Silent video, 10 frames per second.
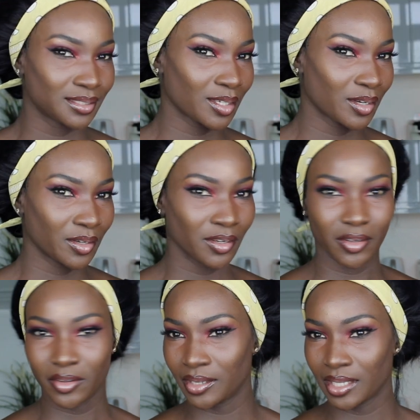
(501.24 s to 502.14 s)
So
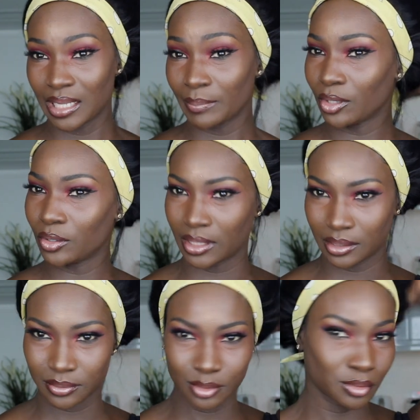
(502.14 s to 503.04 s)
let me go
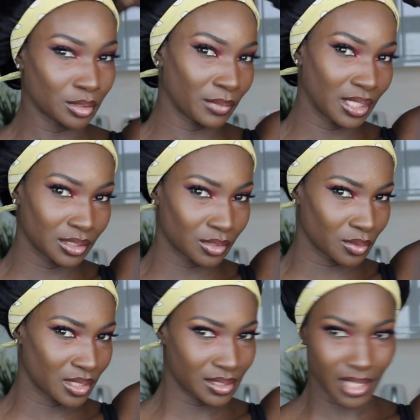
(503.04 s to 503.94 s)
and do something
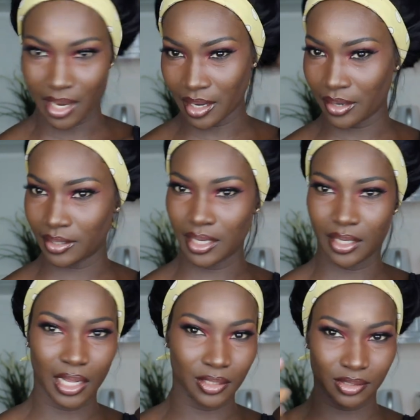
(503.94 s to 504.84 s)
to this hair,
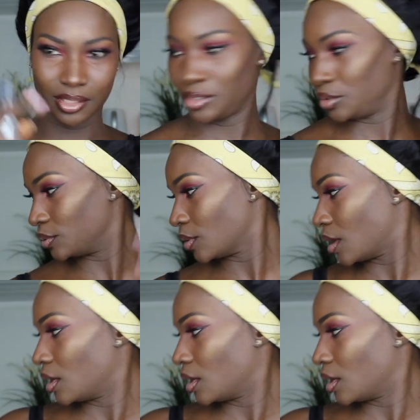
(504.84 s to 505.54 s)
then I'll see you